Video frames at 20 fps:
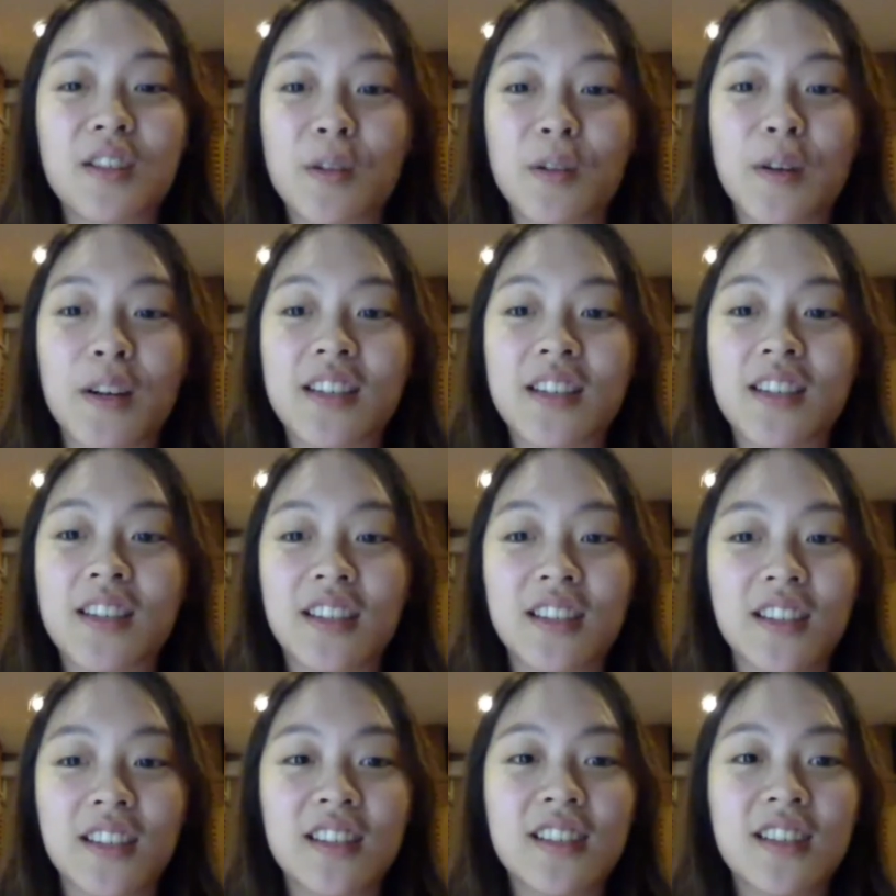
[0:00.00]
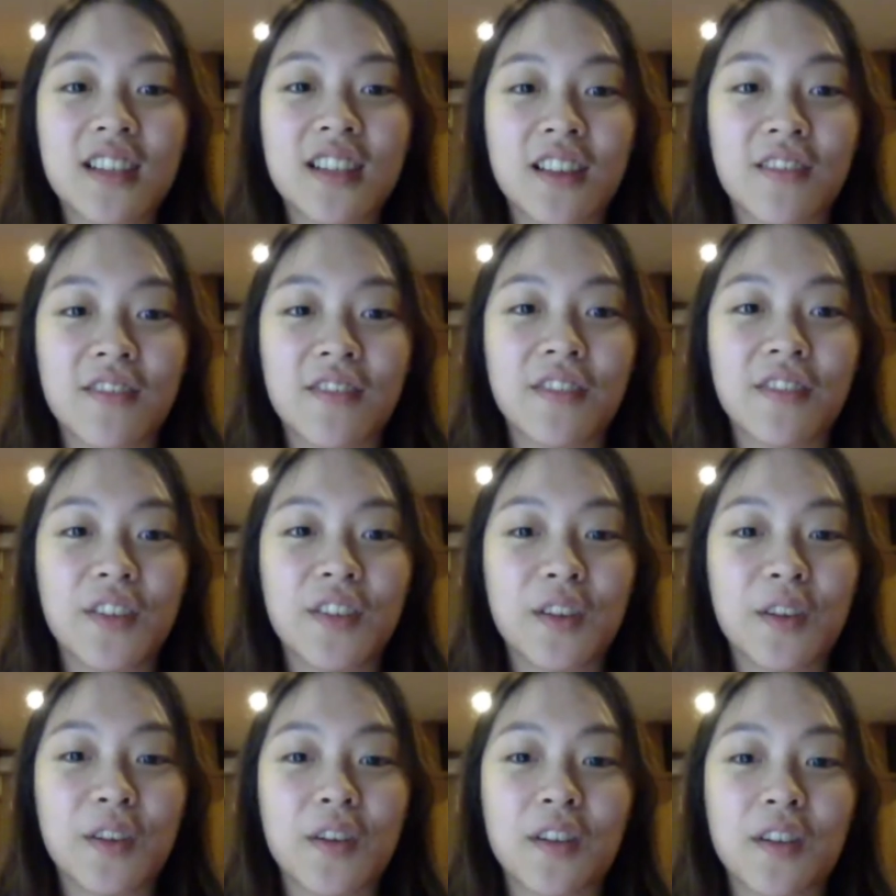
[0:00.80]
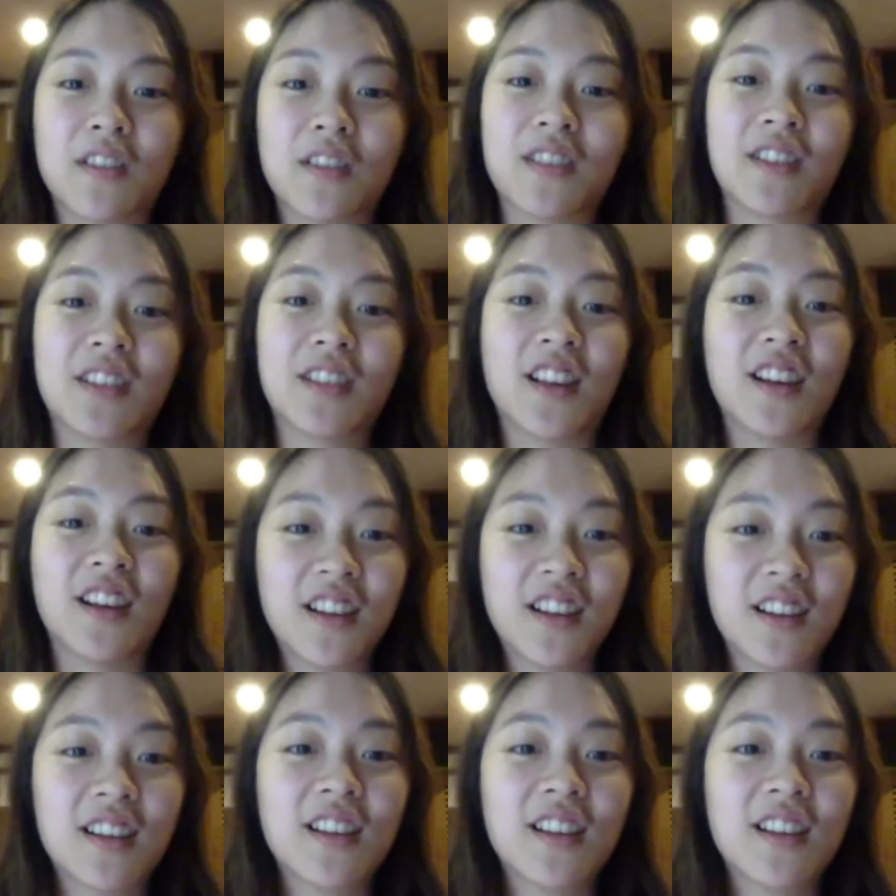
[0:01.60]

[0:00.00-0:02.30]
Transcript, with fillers: questions if you're stuck.